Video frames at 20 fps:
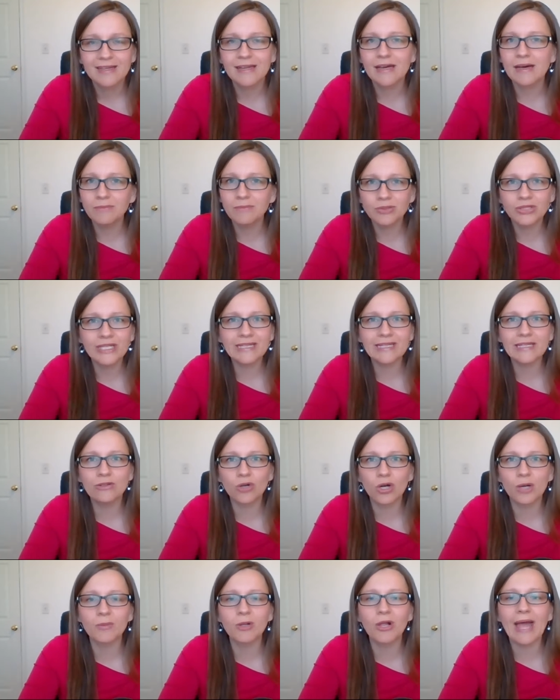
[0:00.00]
Completely
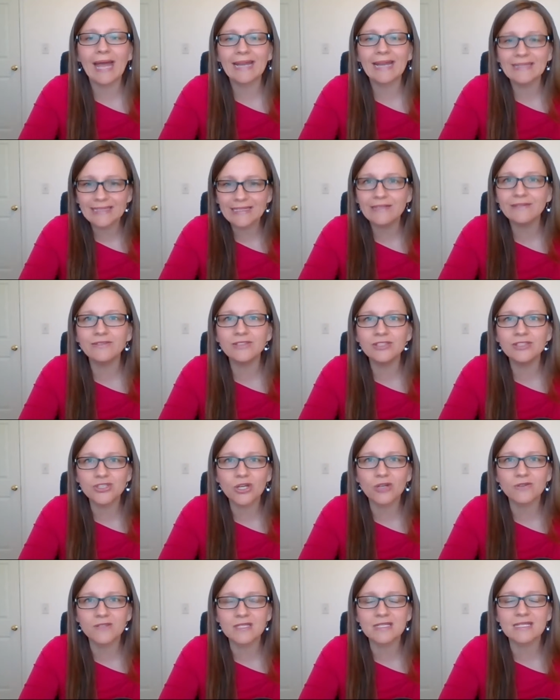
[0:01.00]
normal. And even
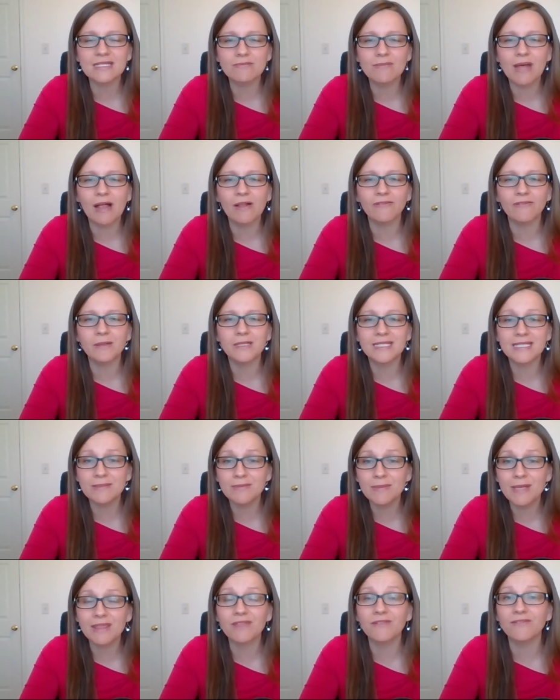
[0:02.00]
Joseph
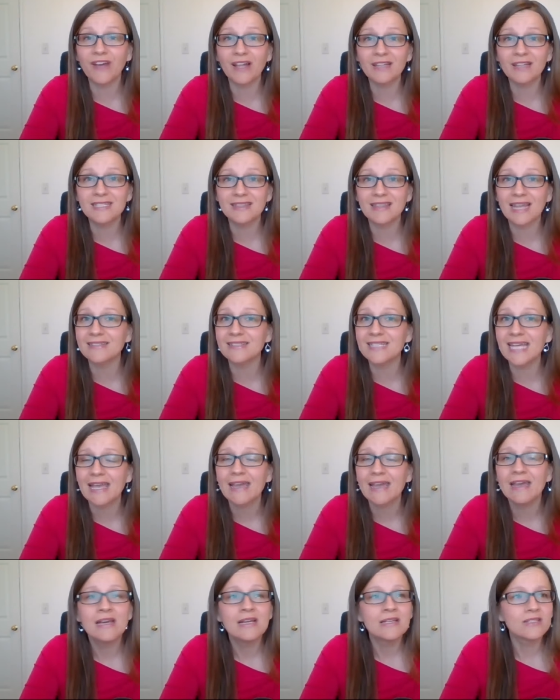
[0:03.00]
Smith felt it that
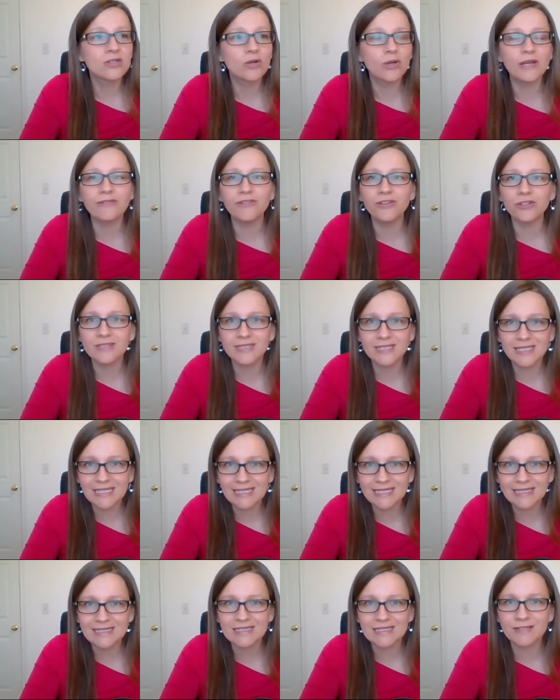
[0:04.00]
day. So if your
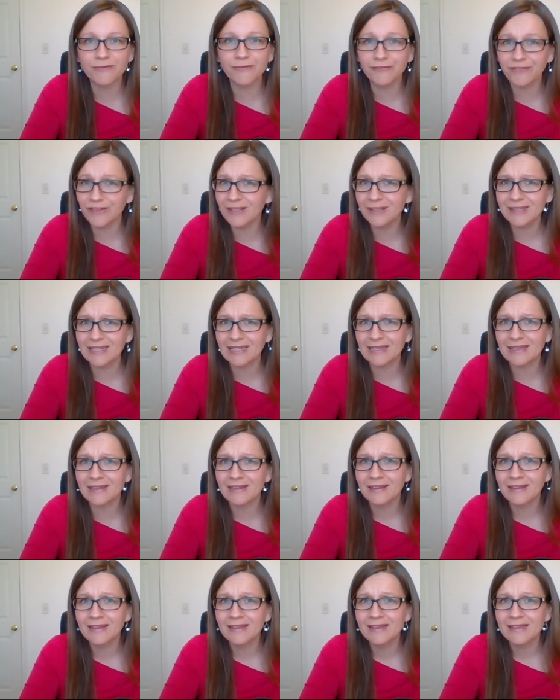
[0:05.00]
teen is
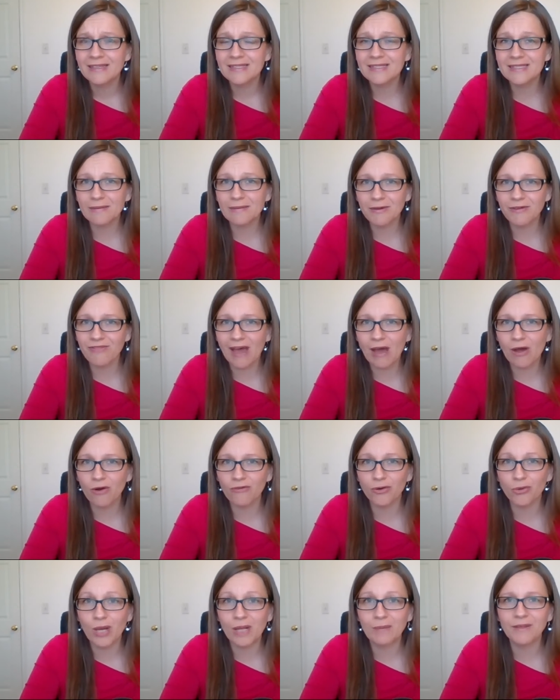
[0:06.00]
feeling some of that
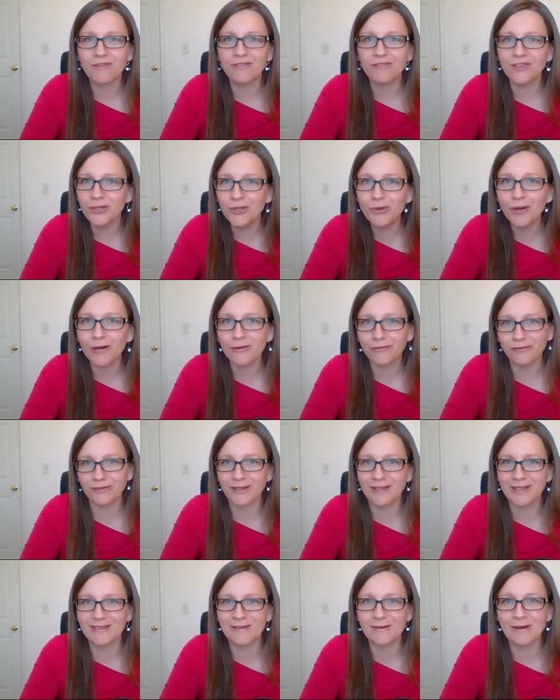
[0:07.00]
overwhelm, if you are
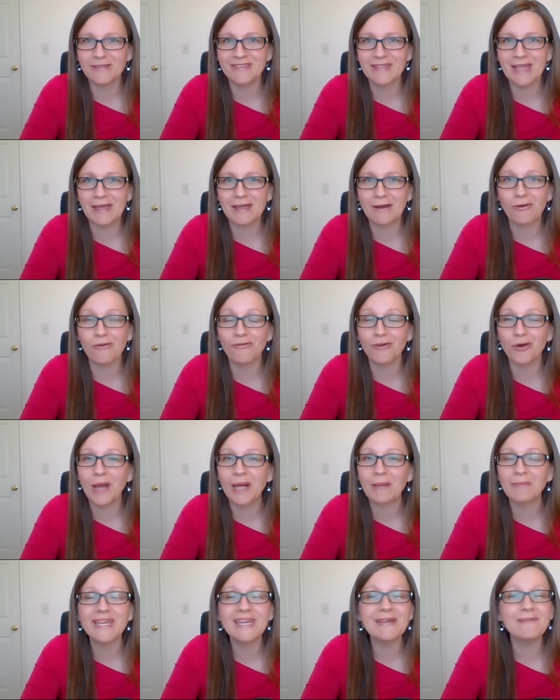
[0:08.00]
feeling that
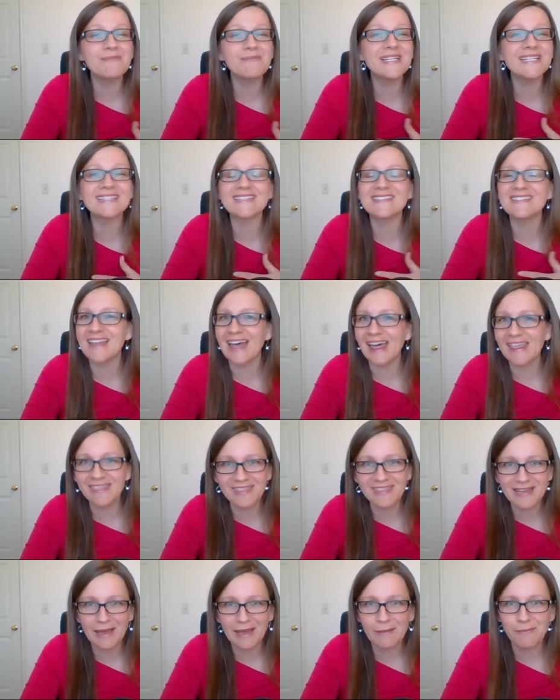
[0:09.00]
overwhelm, it means
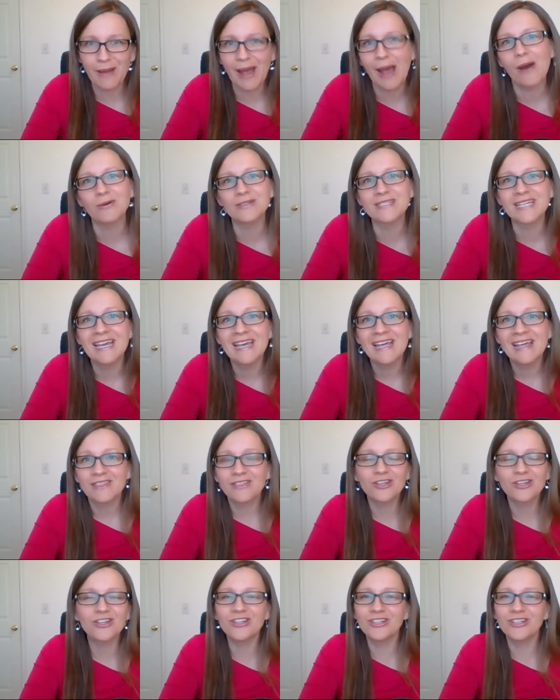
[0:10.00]
nothing about
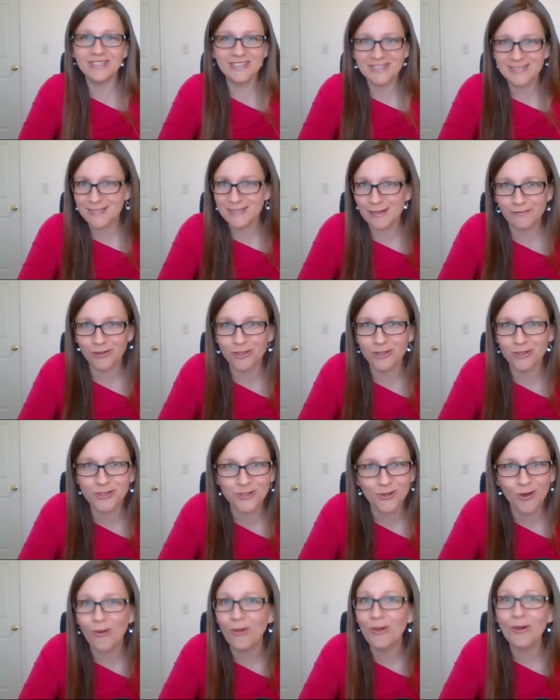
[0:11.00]
the goodness of your
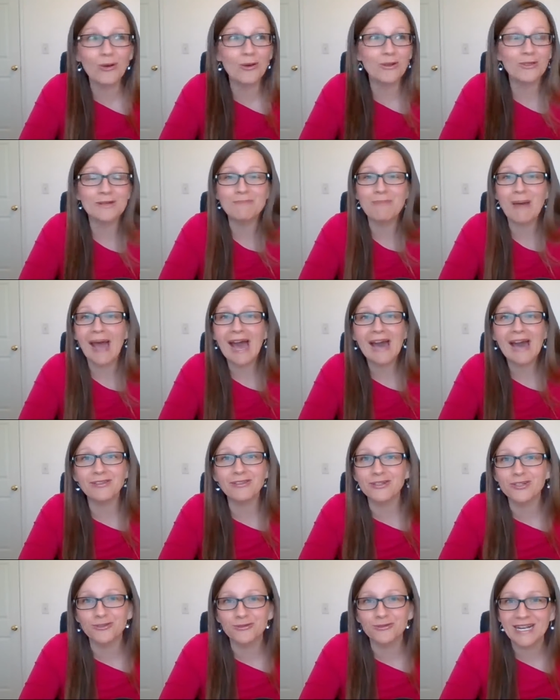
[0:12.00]
soul or the path
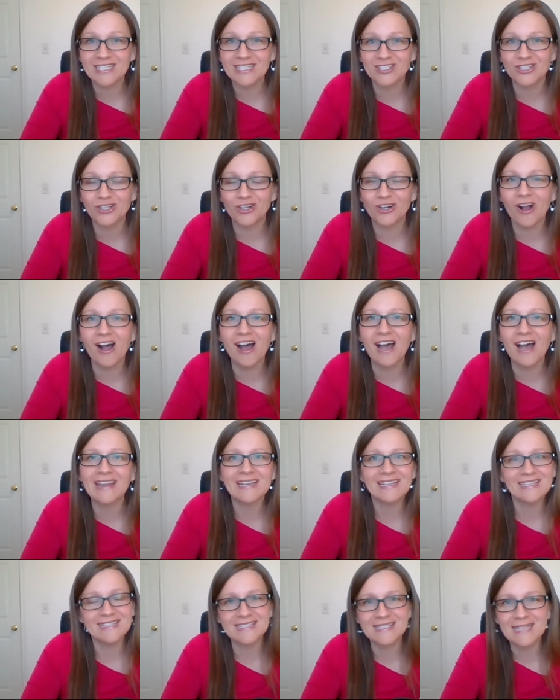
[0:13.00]
or direction you're on,
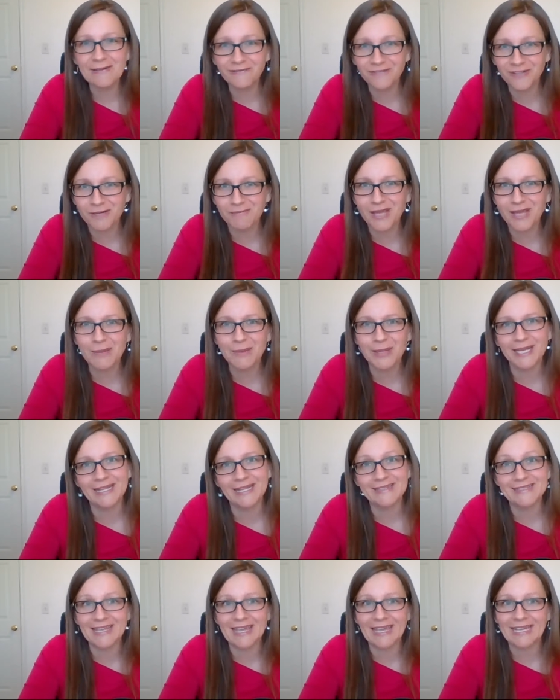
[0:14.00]
except for maybe an
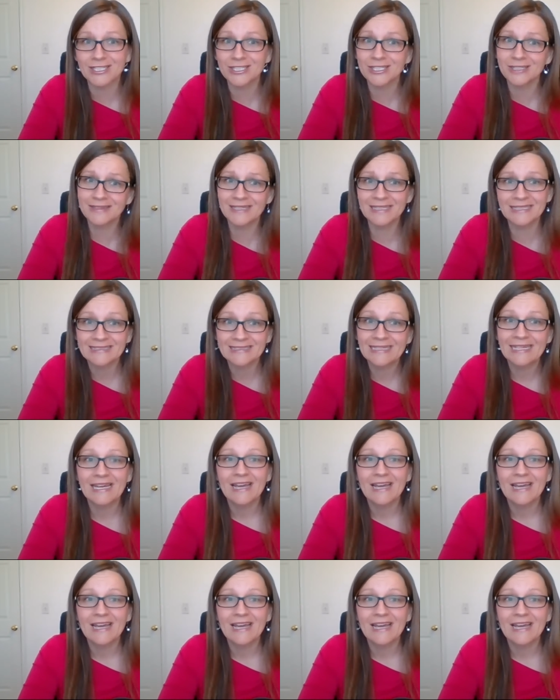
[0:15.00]
indication that